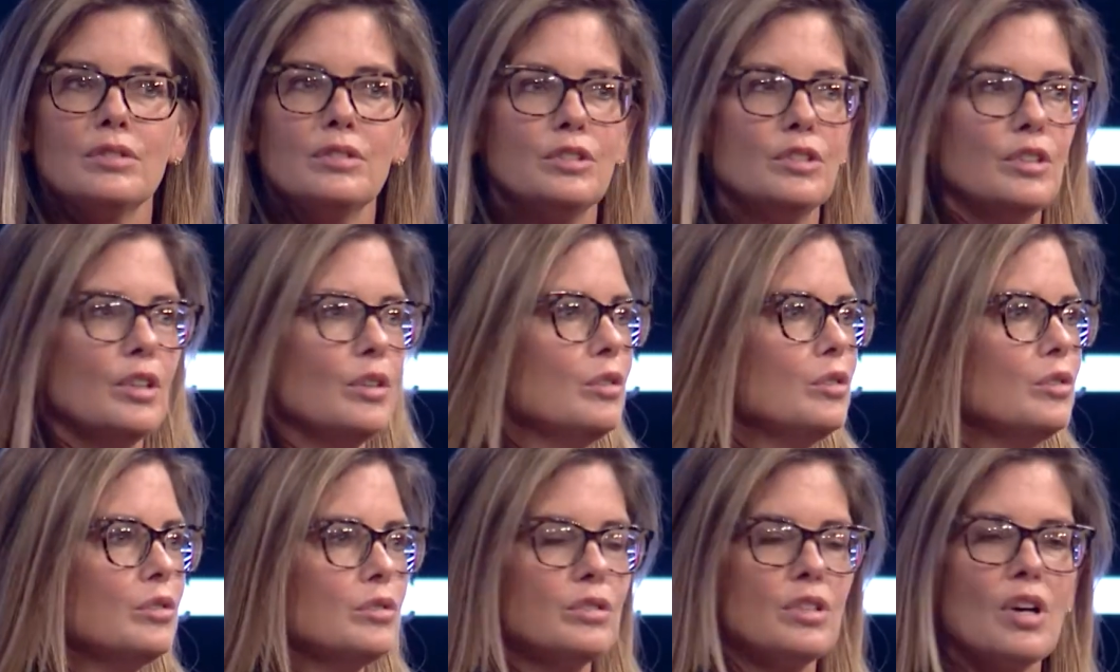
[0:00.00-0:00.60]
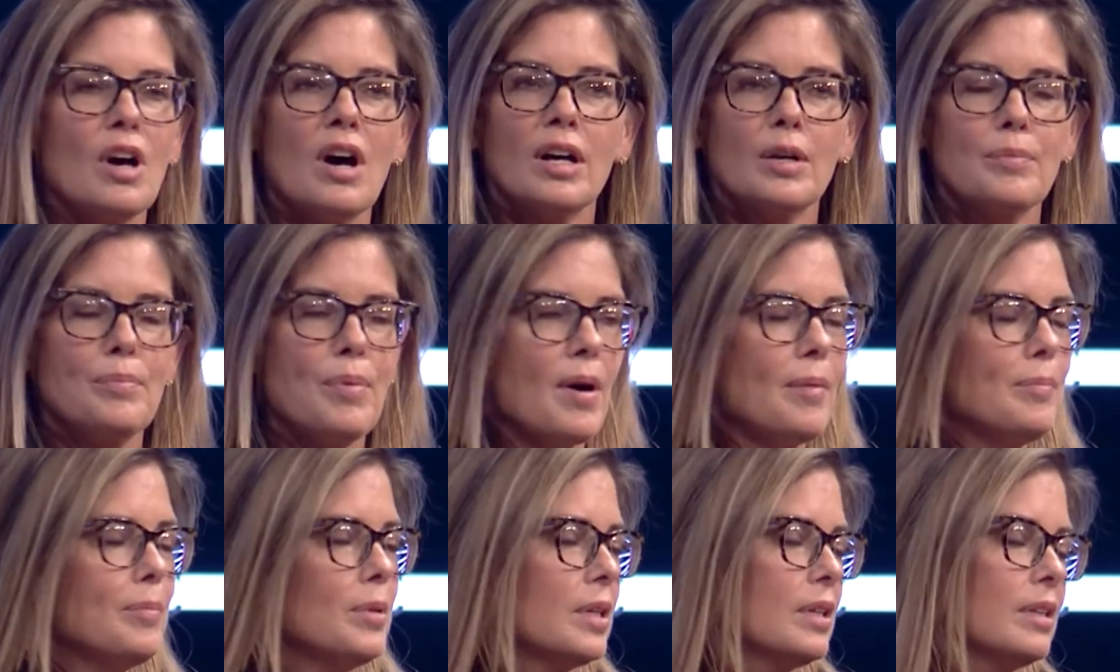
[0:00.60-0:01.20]
don't talk
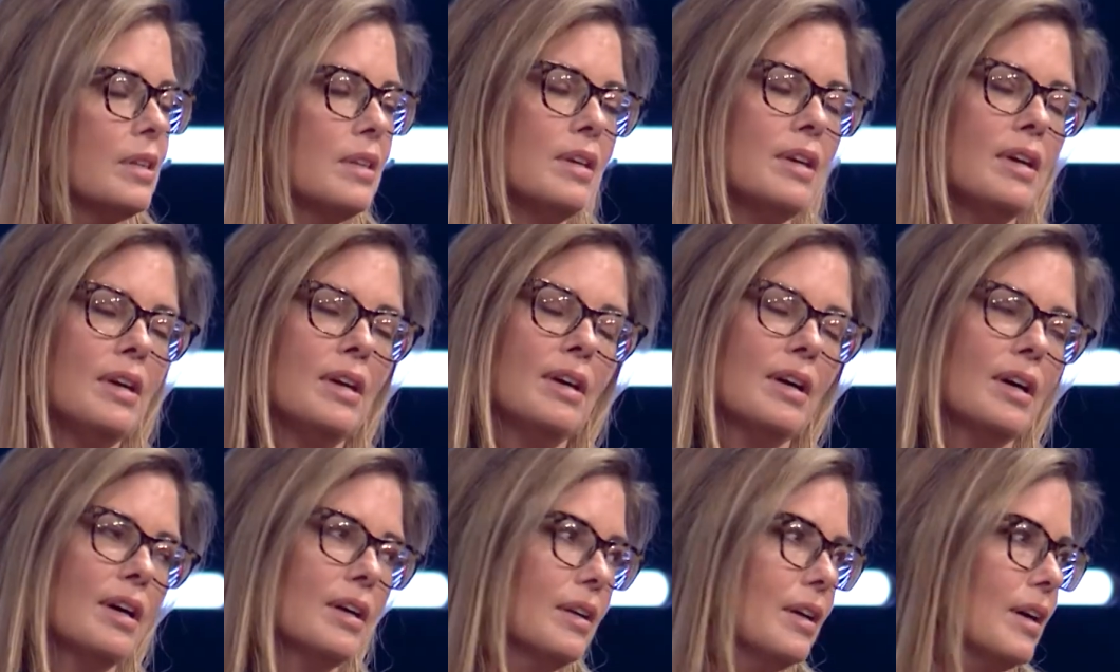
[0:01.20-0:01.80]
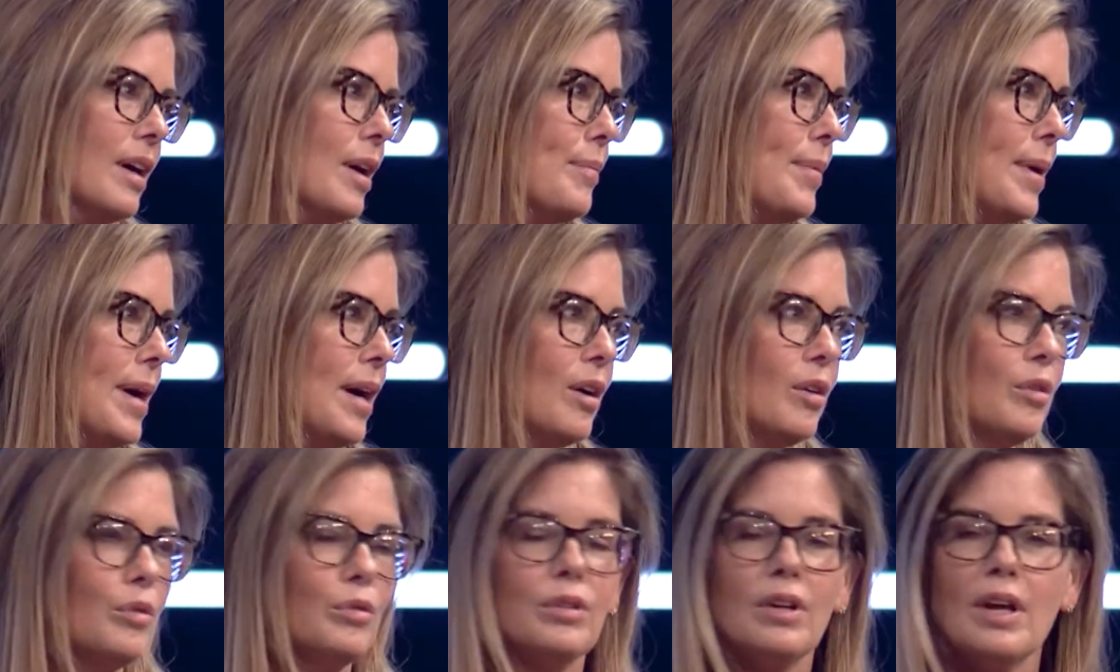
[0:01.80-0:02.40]
publicly
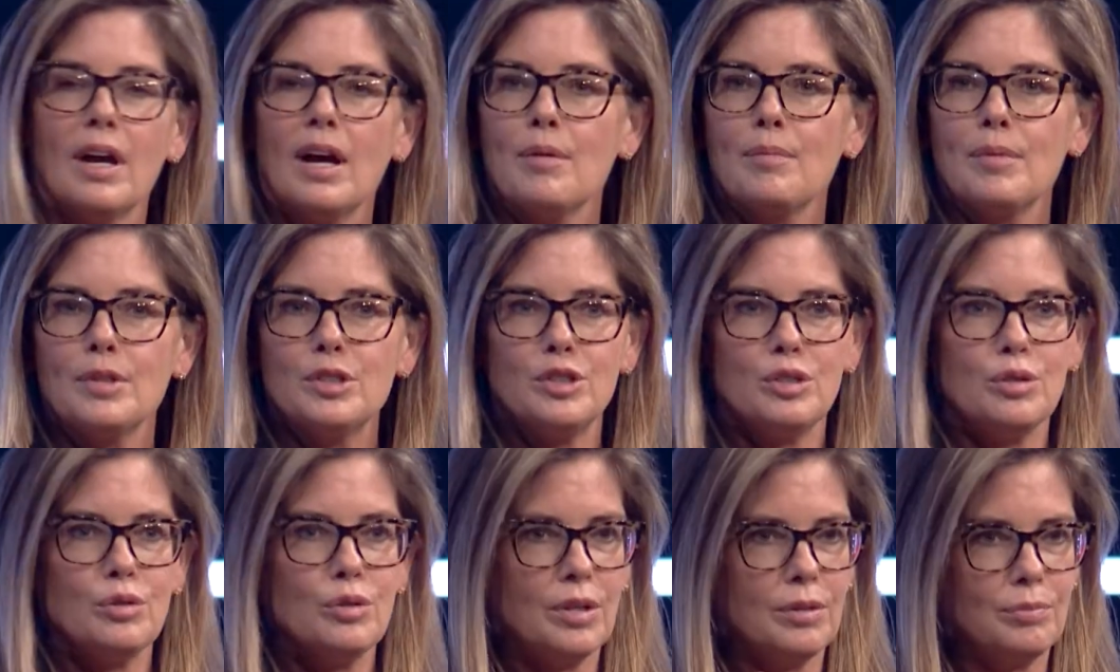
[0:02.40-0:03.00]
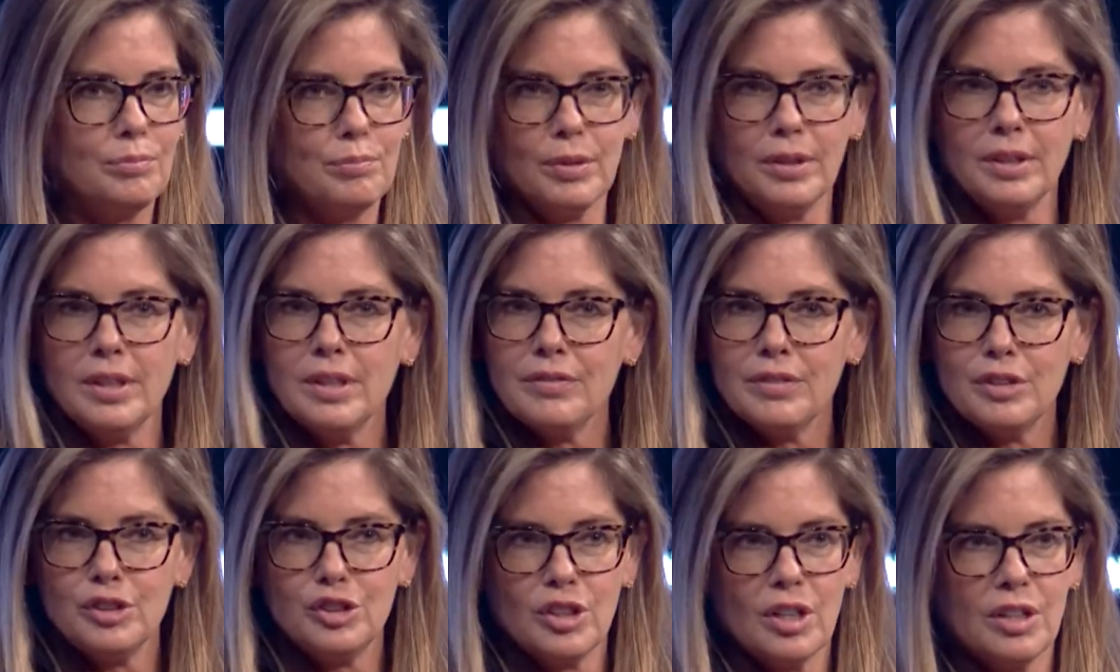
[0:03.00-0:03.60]
about how much you
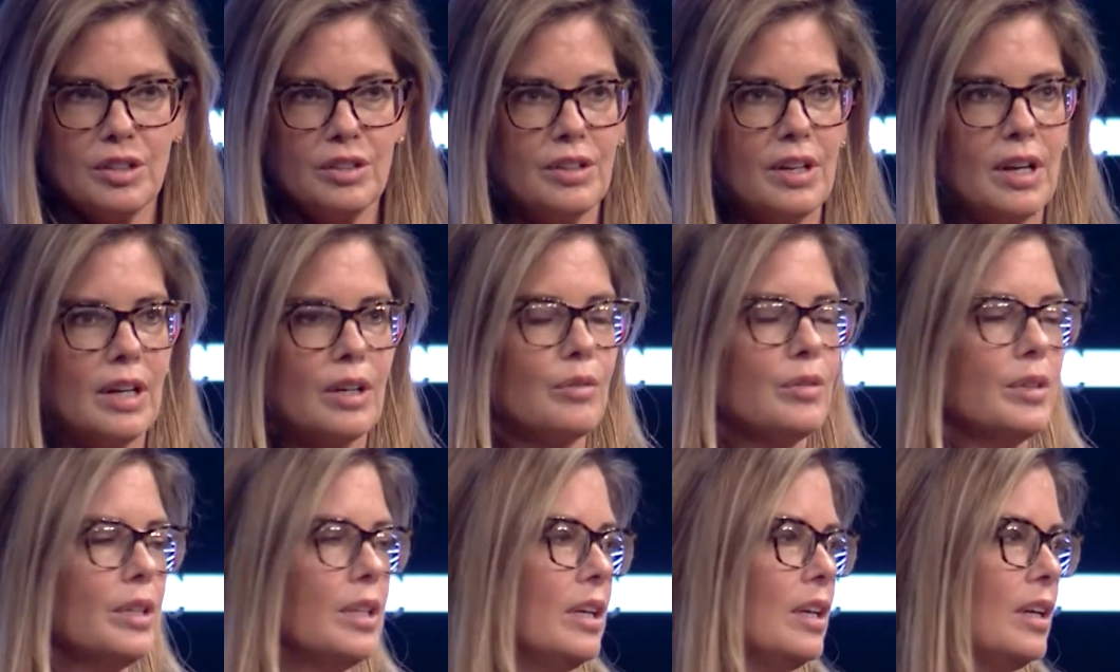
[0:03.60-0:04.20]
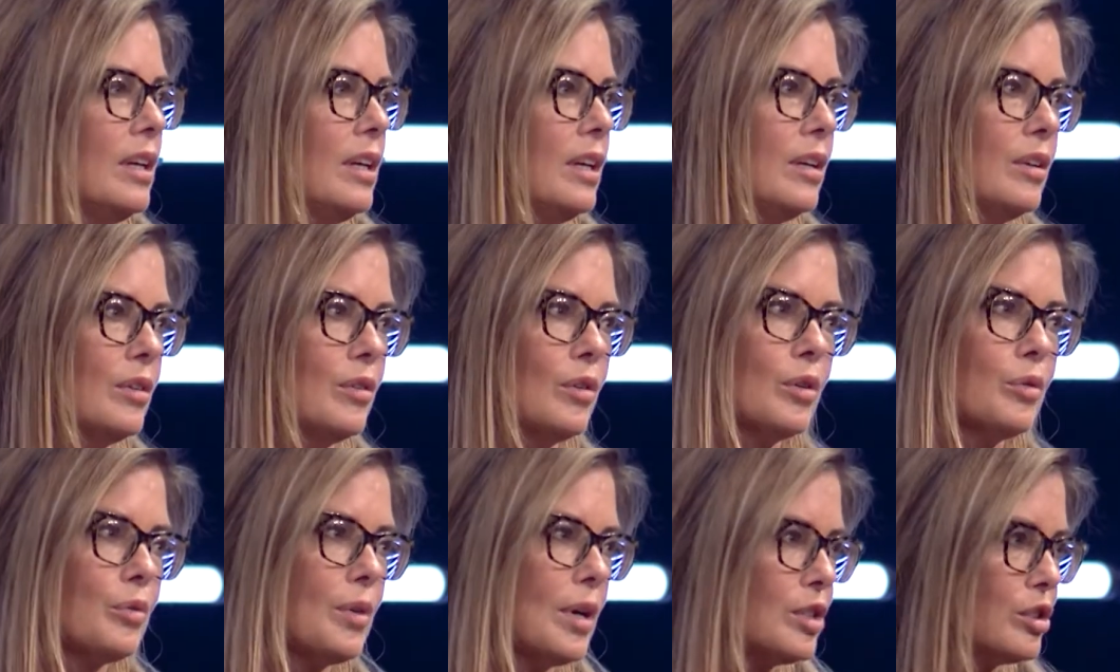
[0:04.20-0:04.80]
believe in gender equity
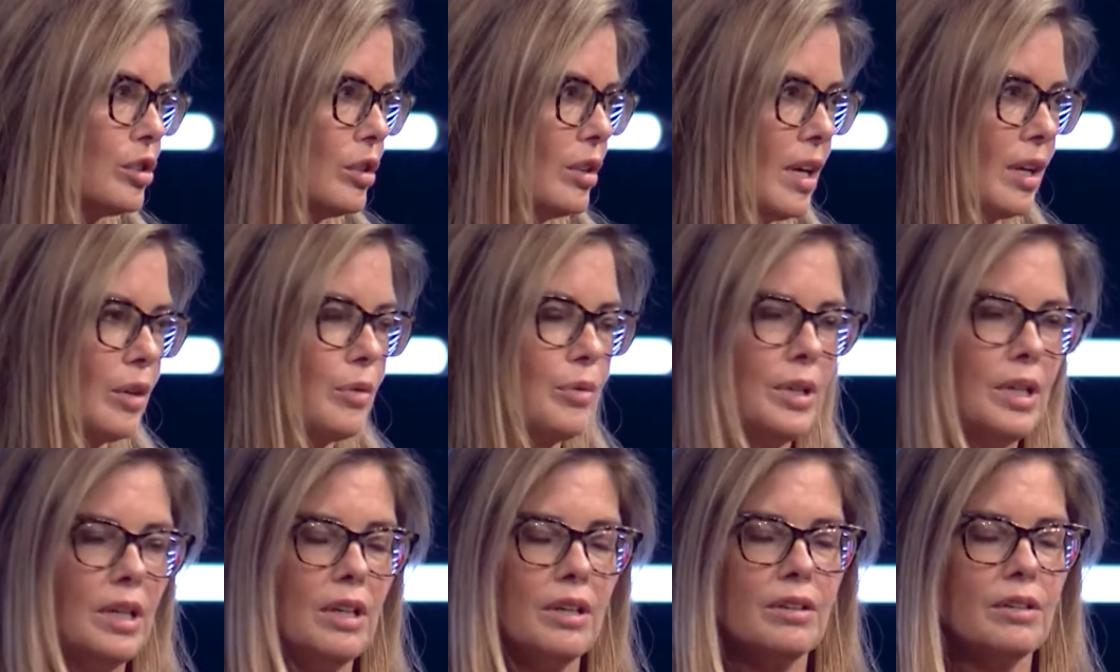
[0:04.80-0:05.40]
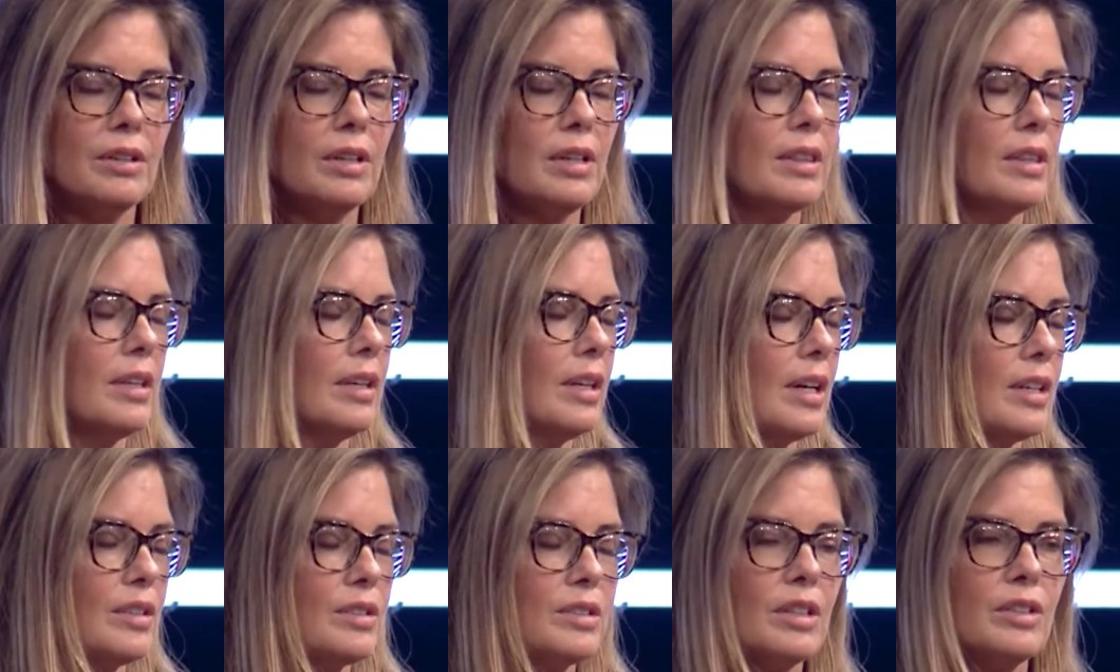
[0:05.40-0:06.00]
or racial equity or anything else.